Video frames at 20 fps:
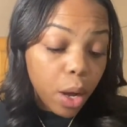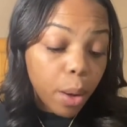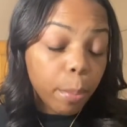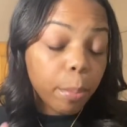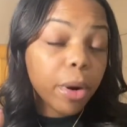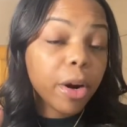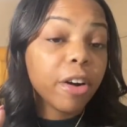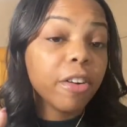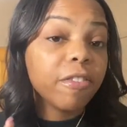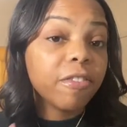
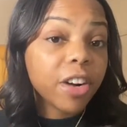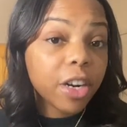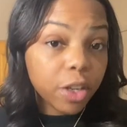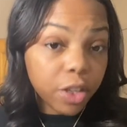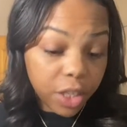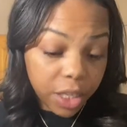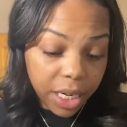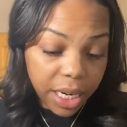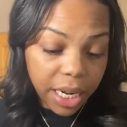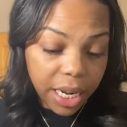
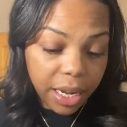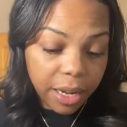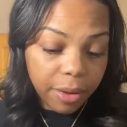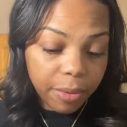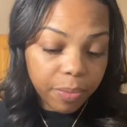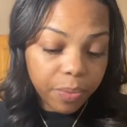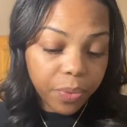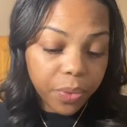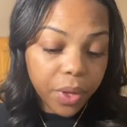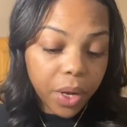perversity,"
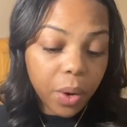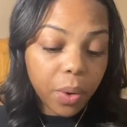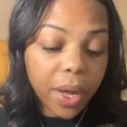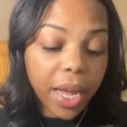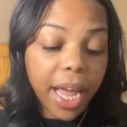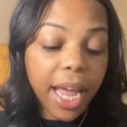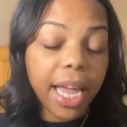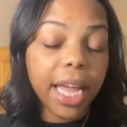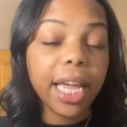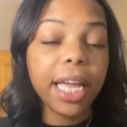okay?